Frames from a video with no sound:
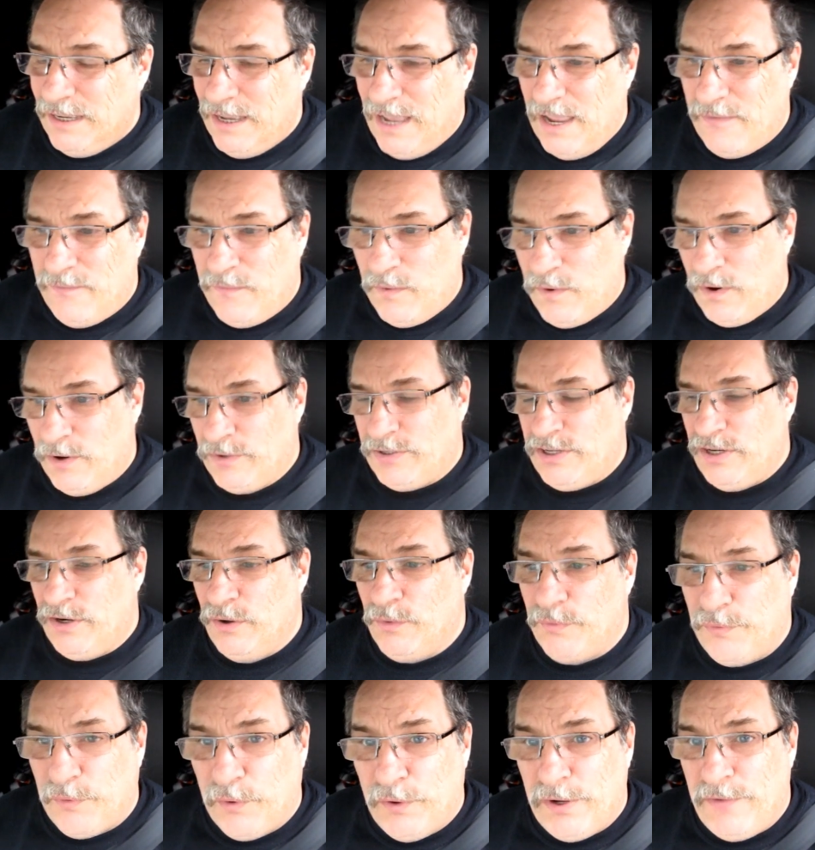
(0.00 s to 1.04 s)
I've heard, you
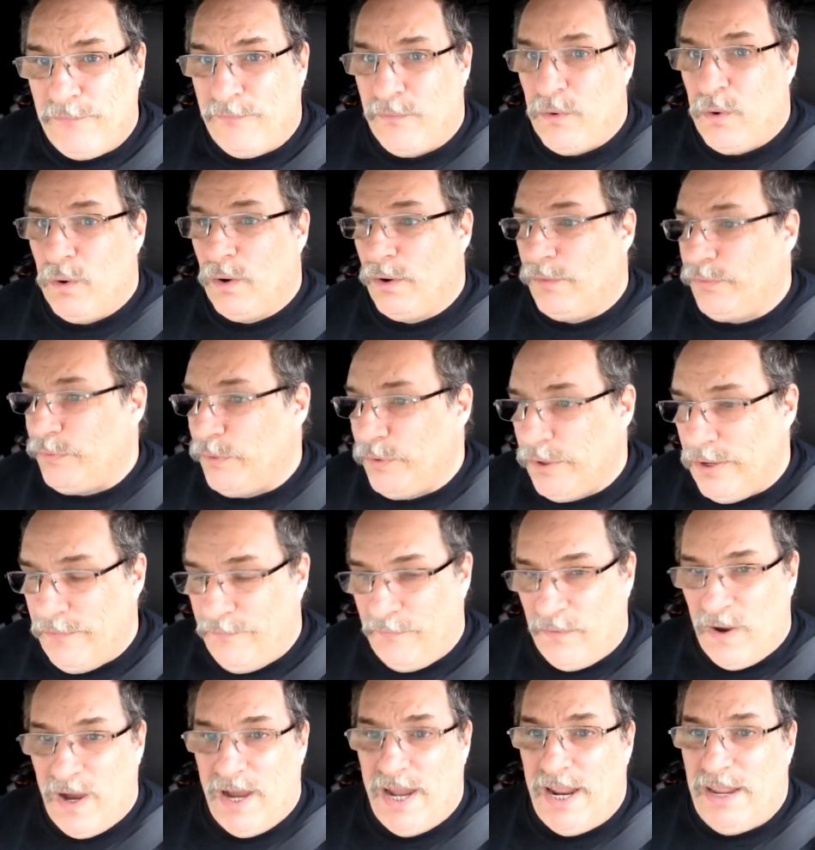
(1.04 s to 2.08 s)
know, 34,
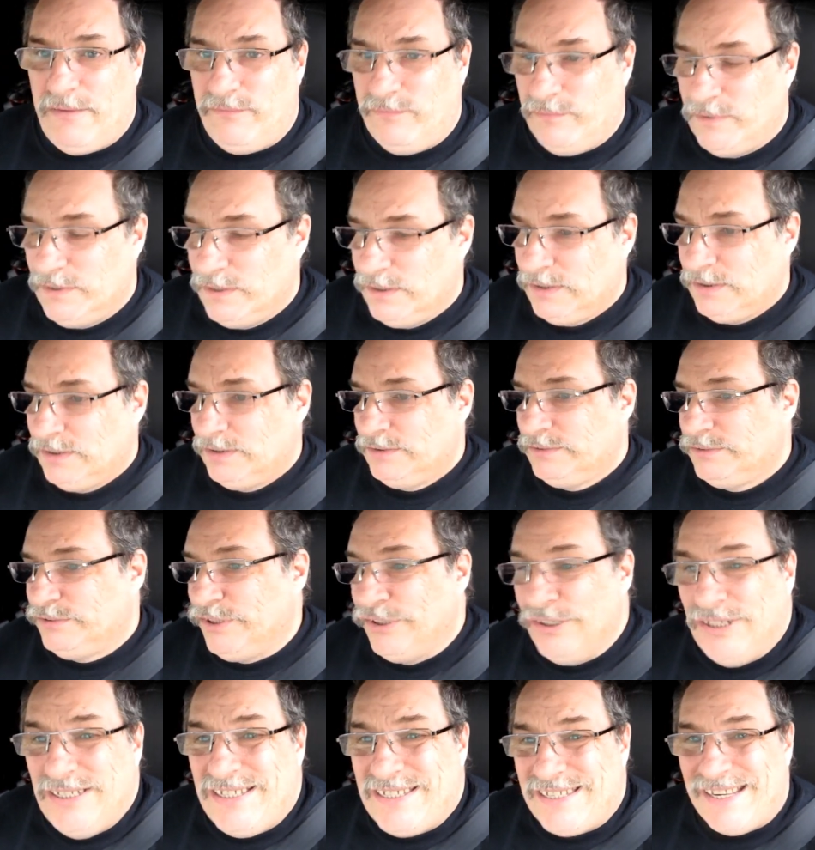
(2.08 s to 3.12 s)
35,
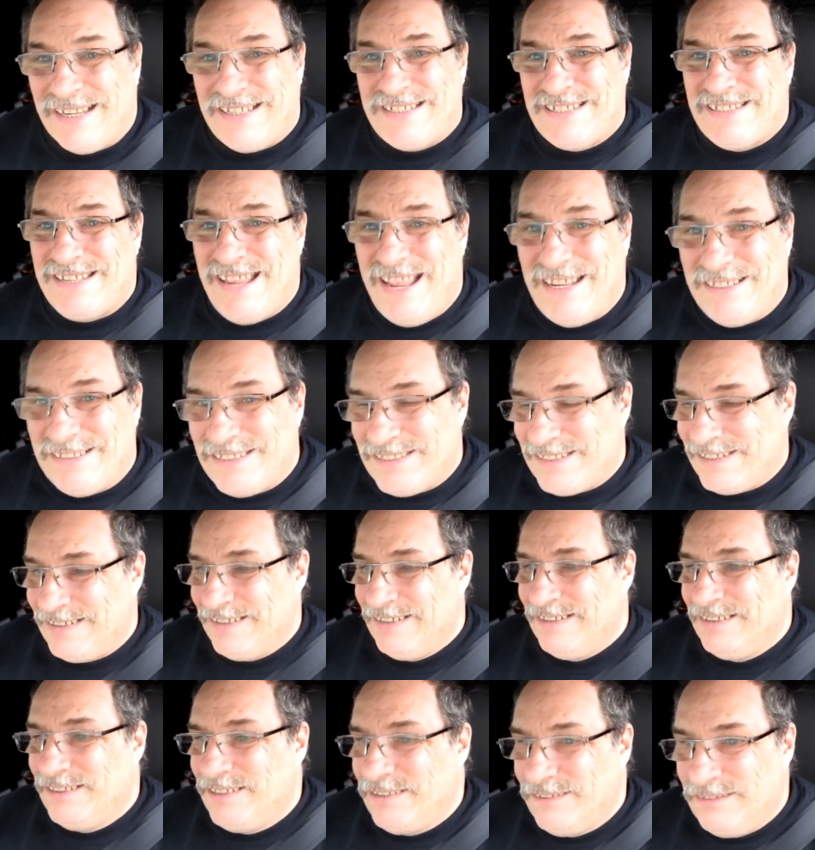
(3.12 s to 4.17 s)
36 cents,
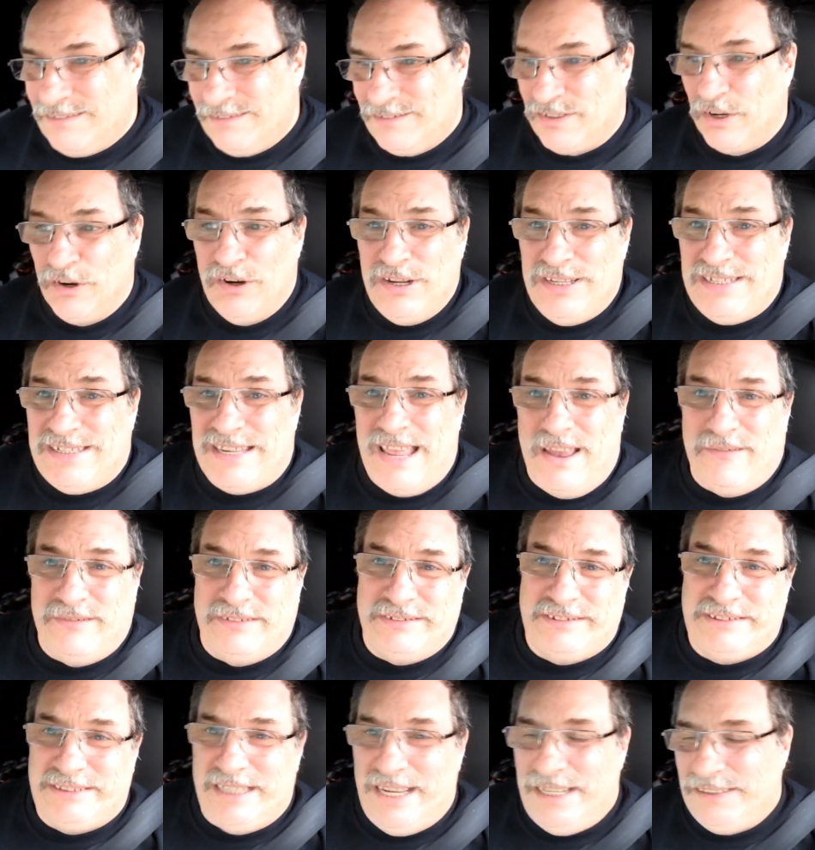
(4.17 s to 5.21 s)

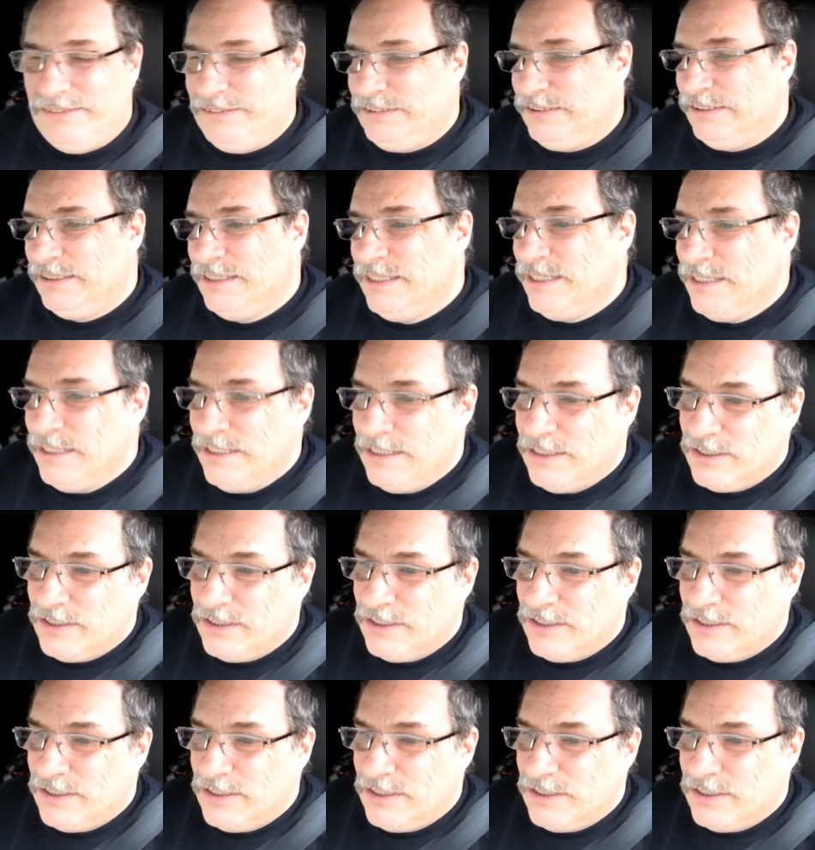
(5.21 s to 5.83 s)
37 cents.